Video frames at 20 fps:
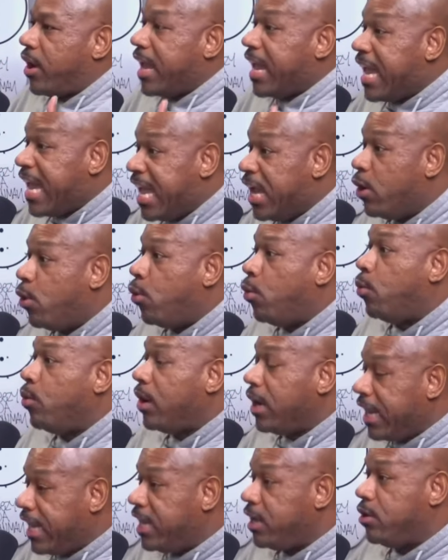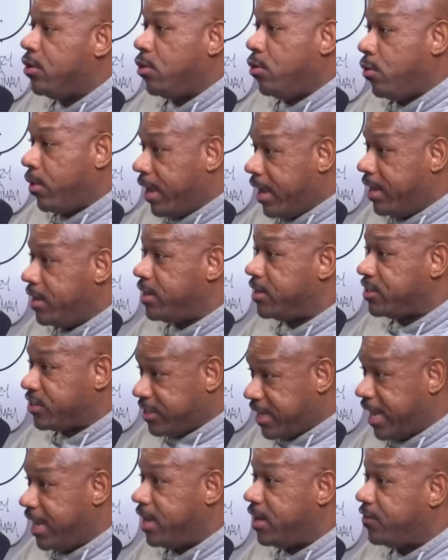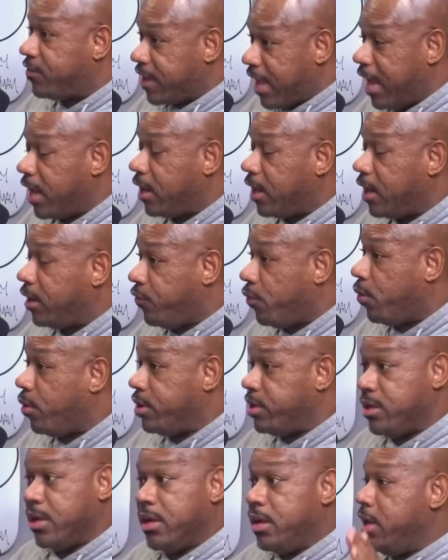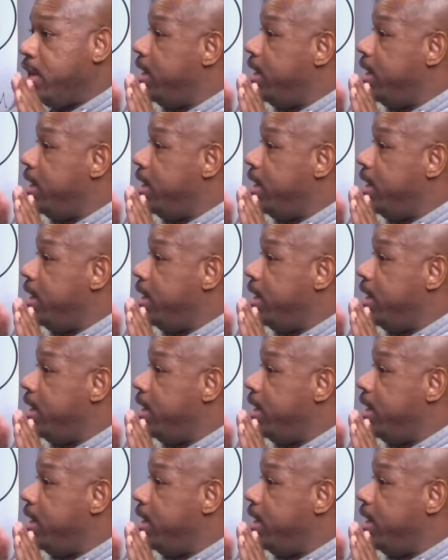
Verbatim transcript: illegal in the state of California.